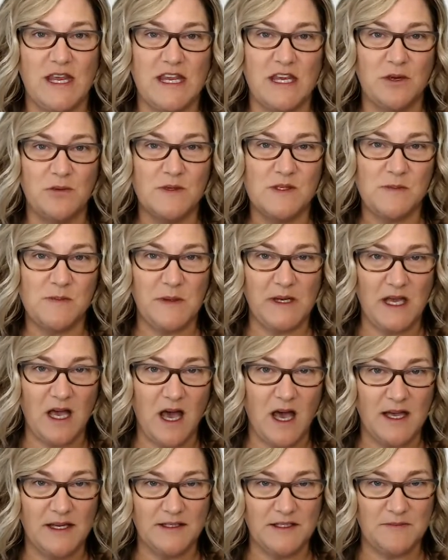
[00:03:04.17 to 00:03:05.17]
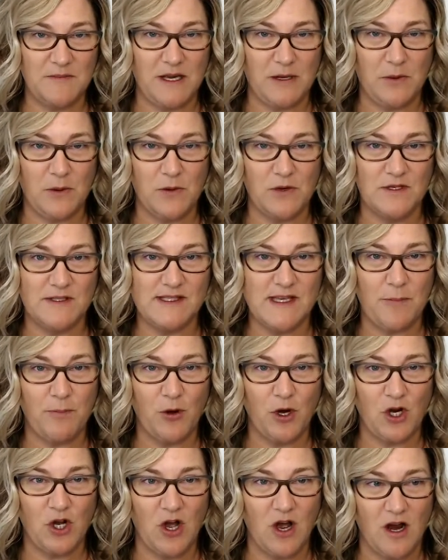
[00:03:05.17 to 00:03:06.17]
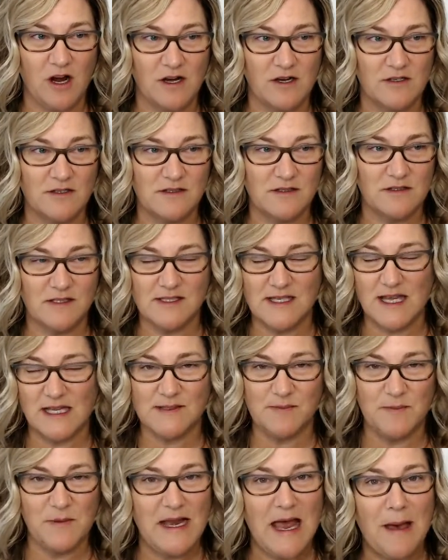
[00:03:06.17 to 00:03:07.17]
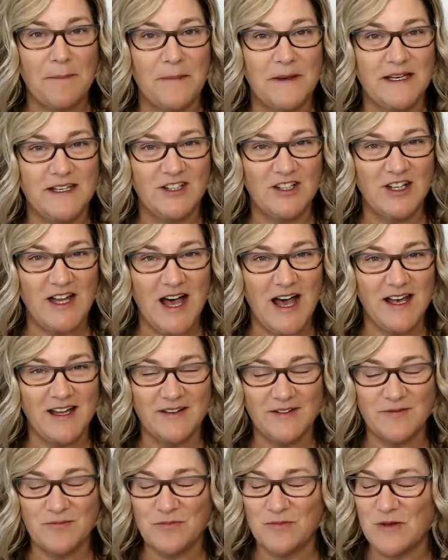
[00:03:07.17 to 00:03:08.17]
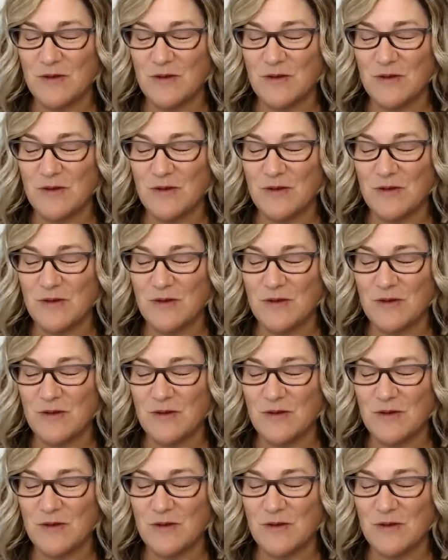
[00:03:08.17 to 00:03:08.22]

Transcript: He was behind me. We were in separate cars because that's been happening a lot